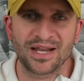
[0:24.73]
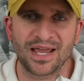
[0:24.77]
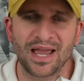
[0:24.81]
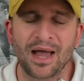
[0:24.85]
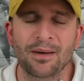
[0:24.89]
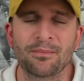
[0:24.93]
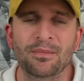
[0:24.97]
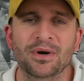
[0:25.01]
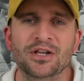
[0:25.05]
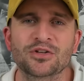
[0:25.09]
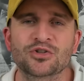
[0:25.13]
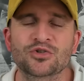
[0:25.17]
I'm
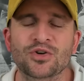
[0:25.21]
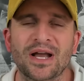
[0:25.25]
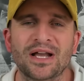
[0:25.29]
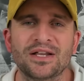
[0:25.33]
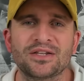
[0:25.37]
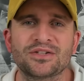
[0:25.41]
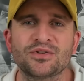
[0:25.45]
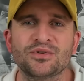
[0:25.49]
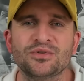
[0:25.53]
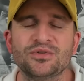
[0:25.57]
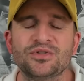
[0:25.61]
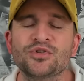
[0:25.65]
going to try
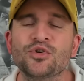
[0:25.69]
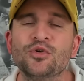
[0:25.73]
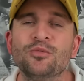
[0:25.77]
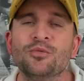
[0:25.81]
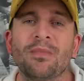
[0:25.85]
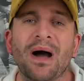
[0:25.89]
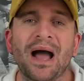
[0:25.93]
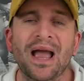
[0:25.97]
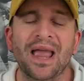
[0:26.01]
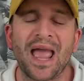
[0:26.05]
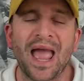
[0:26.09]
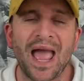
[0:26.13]
to do
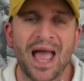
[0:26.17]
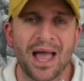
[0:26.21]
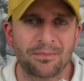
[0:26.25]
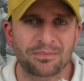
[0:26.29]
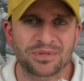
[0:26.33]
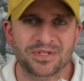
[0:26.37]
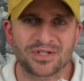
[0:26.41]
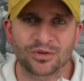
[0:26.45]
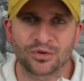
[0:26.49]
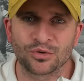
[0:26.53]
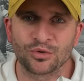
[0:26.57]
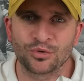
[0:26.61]
my
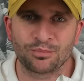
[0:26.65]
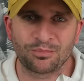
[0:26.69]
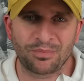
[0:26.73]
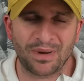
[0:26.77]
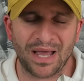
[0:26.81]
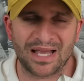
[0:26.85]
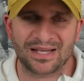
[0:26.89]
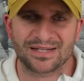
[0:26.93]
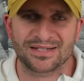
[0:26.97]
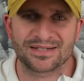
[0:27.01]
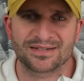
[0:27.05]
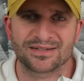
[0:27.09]
absolute
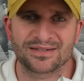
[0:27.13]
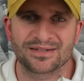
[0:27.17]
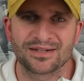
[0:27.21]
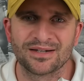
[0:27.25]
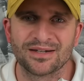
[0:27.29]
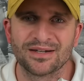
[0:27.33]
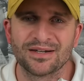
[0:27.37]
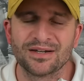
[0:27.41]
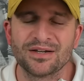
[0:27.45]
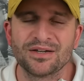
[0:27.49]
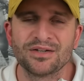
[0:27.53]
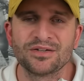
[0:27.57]
best
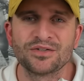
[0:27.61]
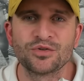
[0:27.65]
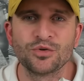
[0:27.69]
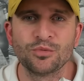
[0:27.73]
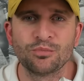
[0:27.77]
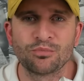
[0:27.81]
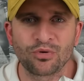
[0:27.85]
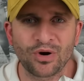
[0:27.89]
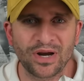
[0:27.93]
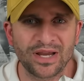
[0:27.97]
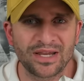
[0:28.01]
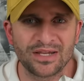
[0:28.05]
to
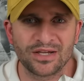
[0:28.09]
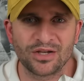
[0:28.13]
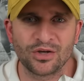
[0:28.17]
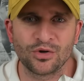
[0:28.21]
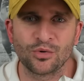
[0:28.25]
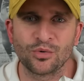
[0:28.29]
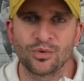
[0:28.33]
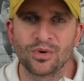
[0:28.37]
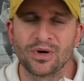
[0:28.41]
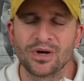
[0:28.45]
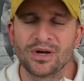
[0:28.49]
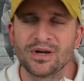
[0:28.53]
bring
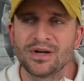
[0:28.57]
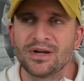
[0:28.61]
you